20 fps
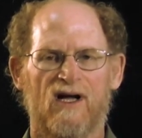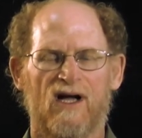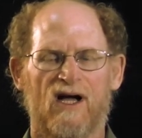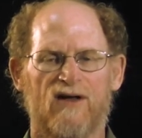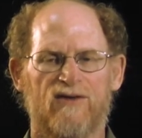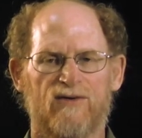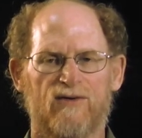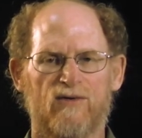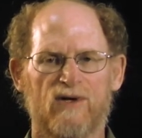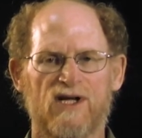
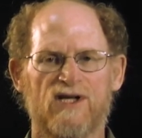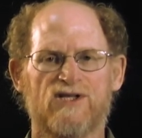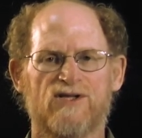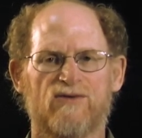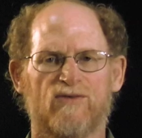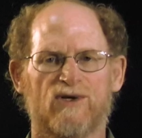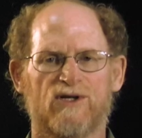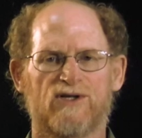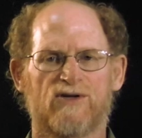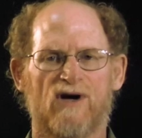And the reason
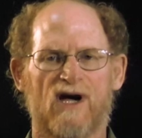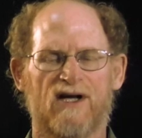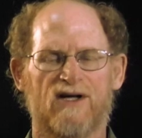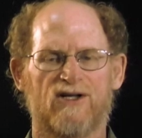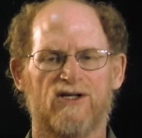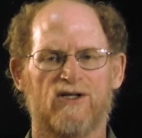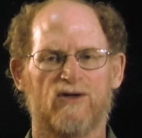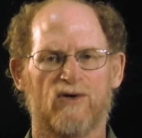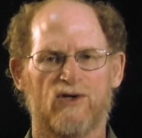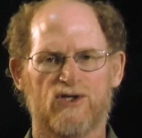we're trying to
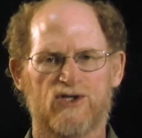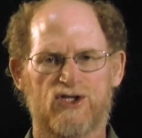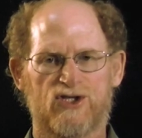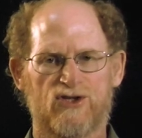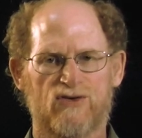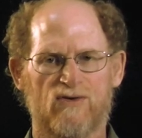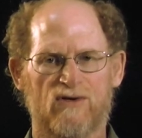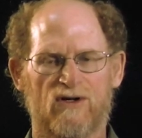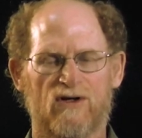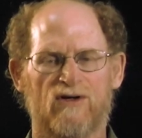do it
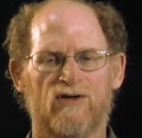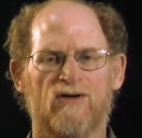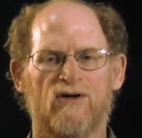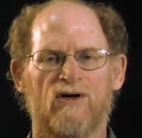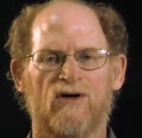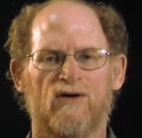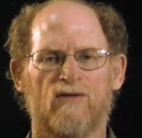sooner